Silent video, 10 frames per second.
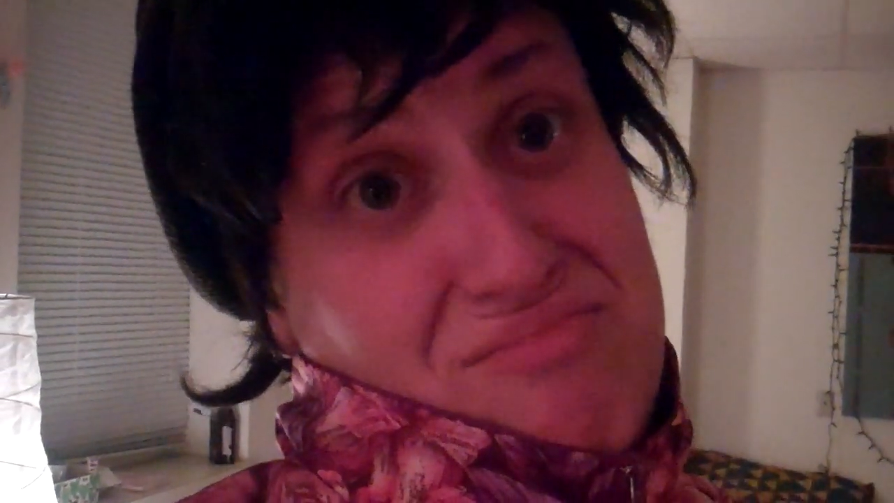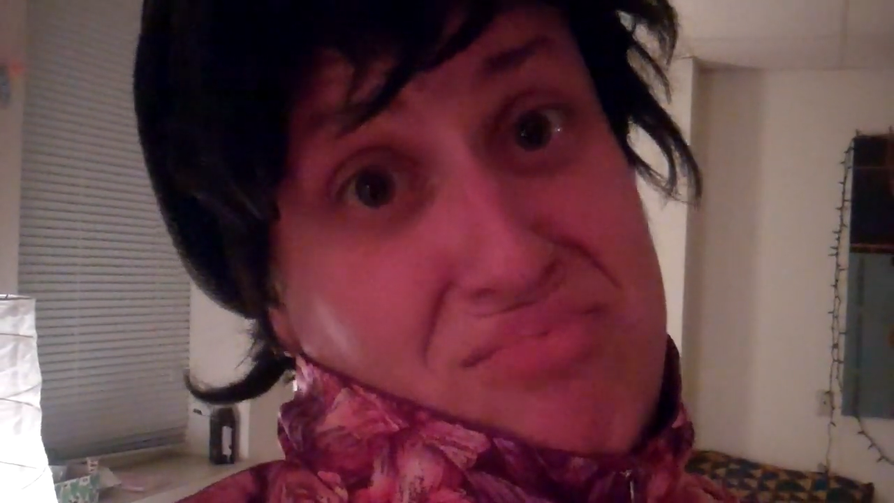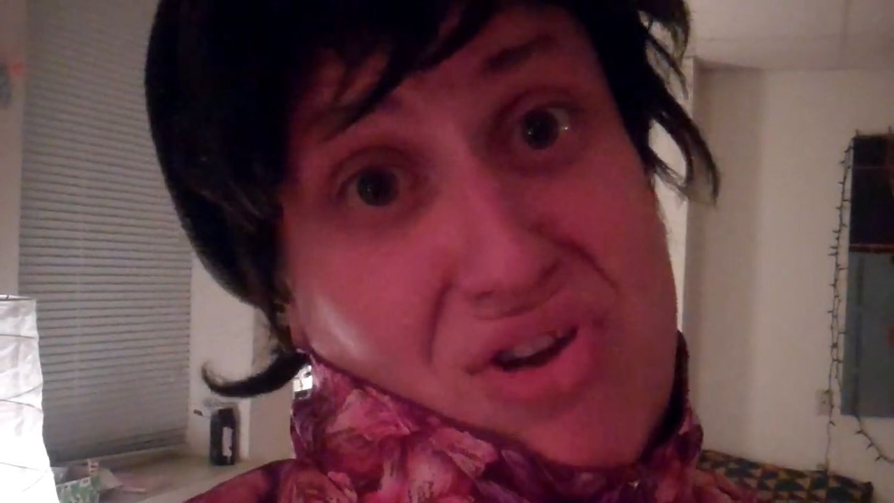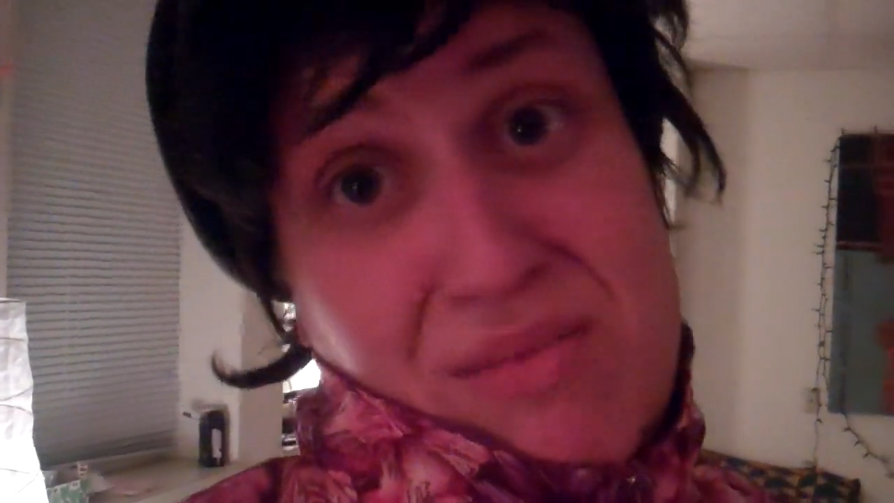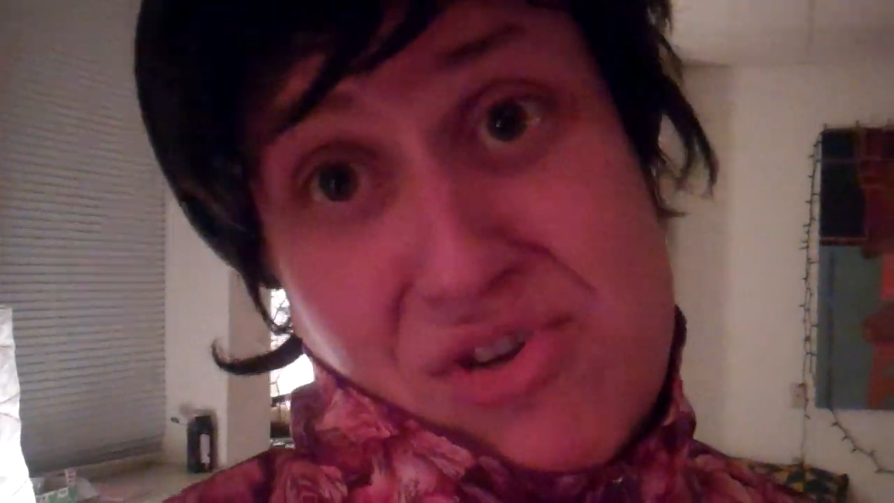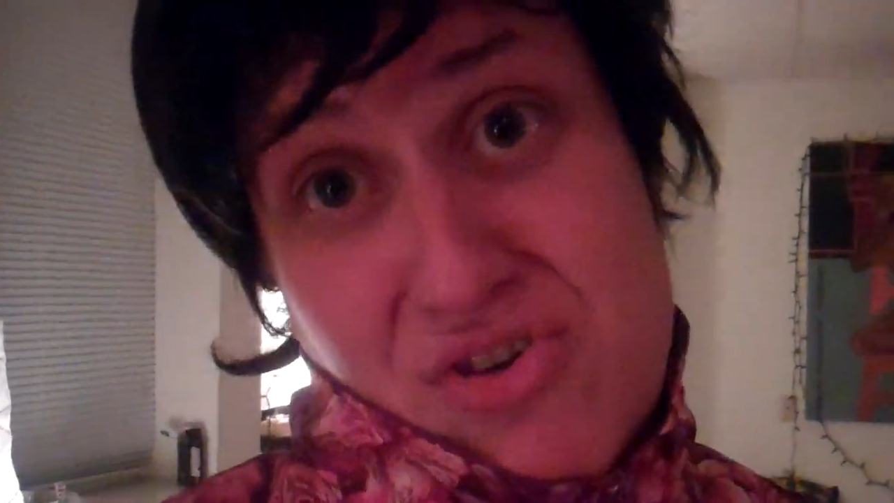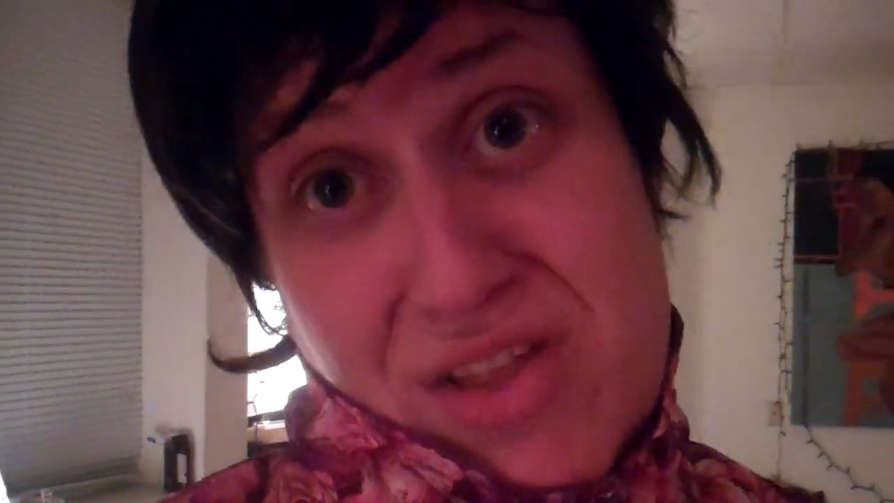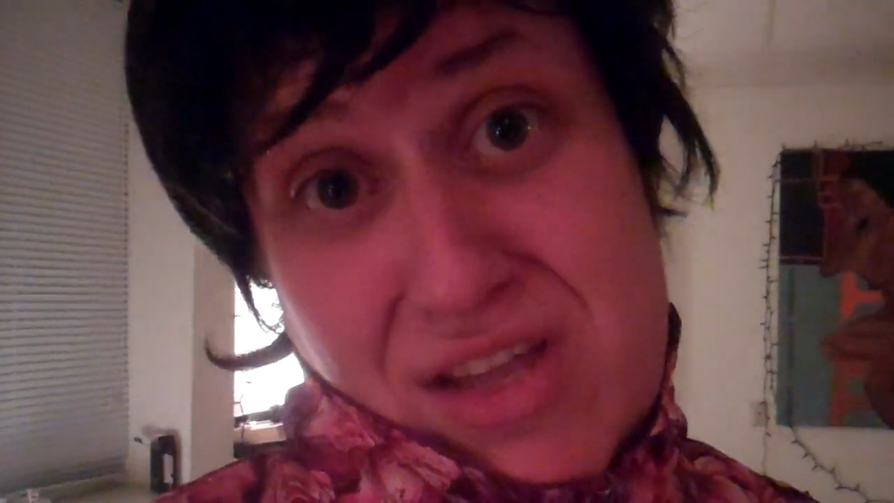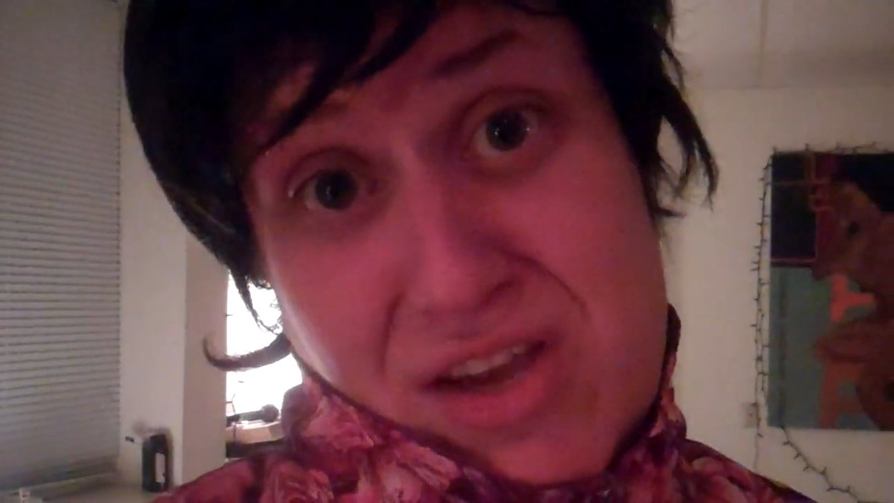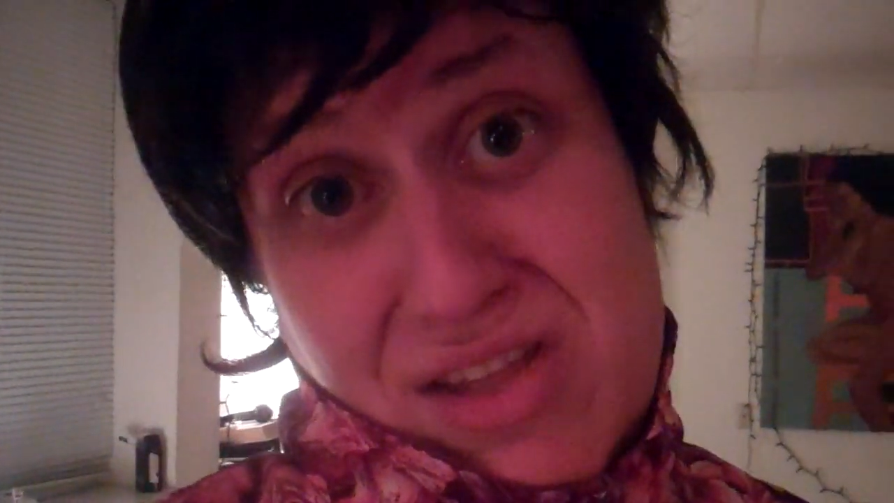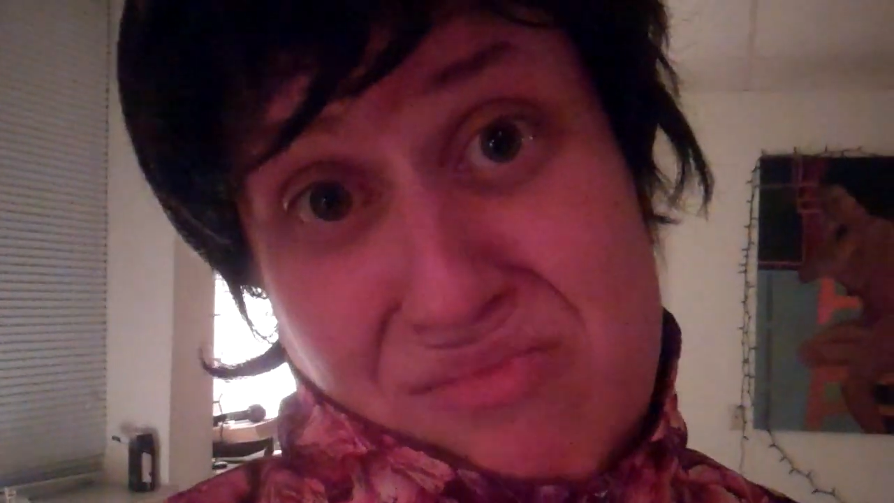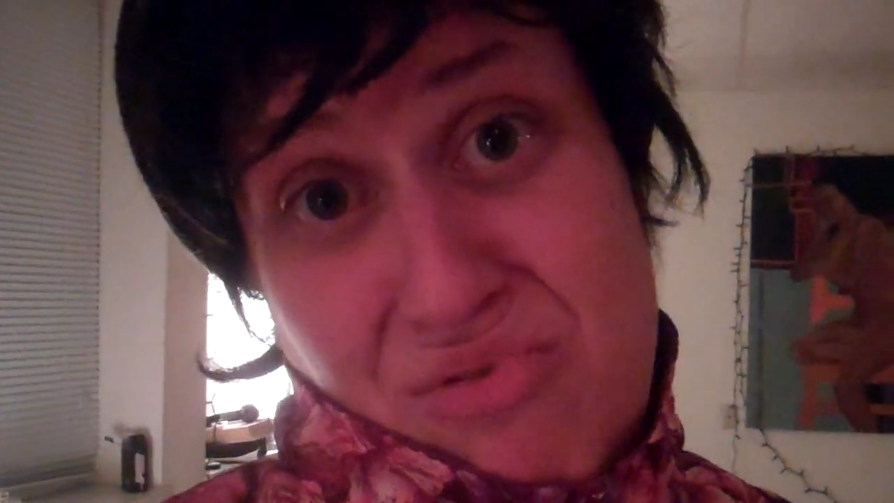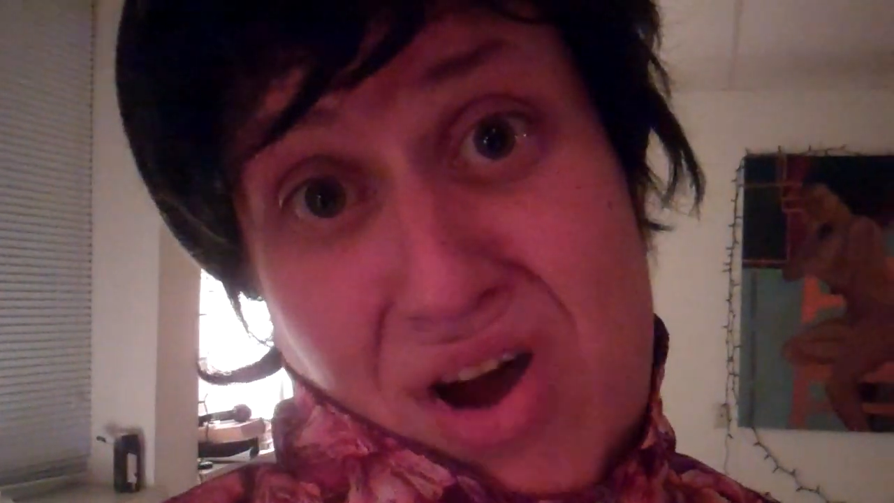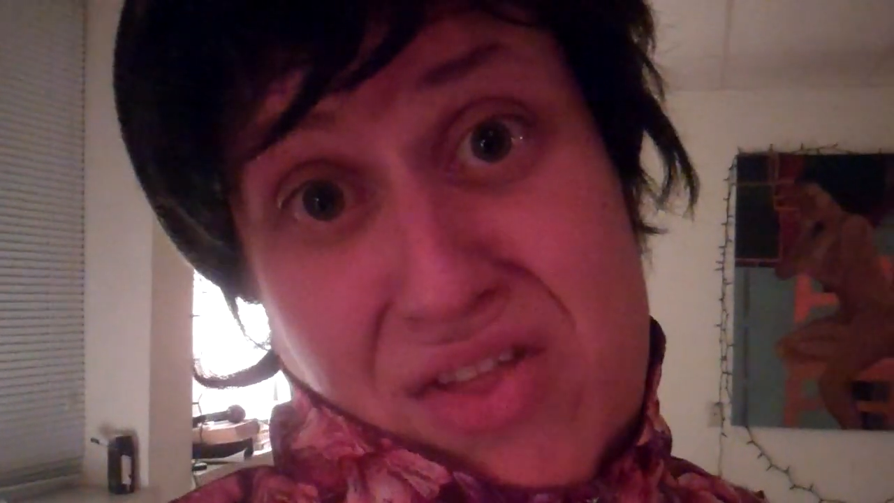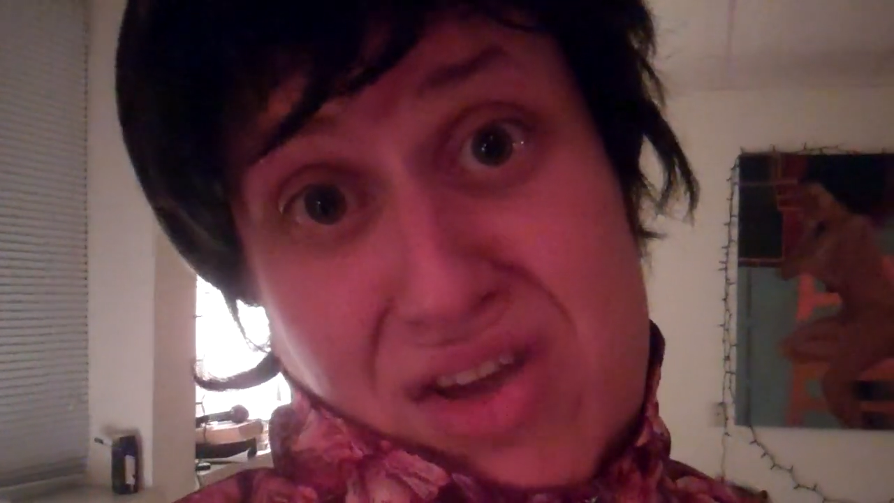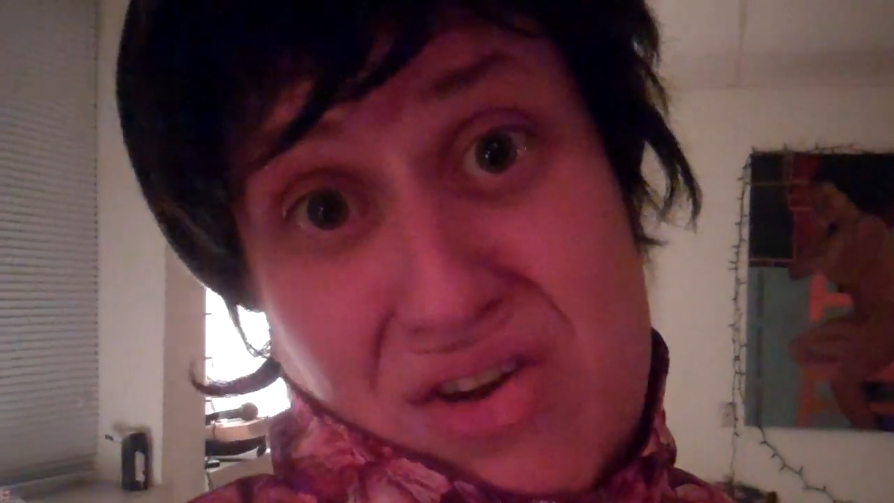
But I'm sure that doesn't bother